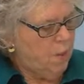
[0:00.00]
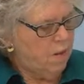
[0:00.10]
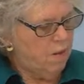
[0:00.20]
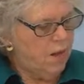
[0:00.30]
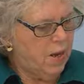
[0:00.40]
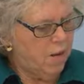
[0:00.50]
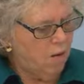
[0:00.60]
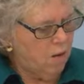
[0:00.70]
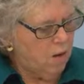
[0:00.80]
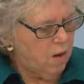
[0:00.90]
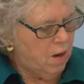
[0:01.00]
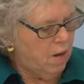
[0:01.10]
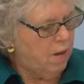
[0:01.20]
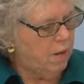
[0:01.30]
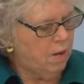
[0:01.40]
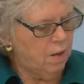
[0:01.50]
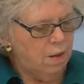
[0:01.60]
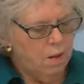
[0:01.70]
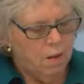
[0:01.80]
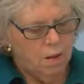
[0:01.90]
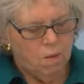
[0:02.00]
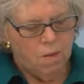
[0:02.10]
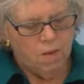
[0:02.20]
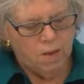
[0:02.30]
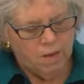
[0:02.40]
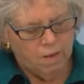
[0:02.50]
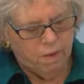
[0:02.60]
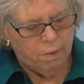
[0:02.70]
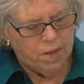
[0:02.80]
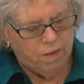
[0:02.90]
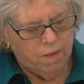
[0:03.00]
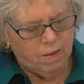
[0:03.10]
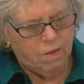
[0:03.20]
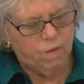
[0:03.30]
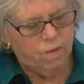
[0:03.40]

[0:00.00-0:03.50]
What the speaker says: and they are not all that expensive.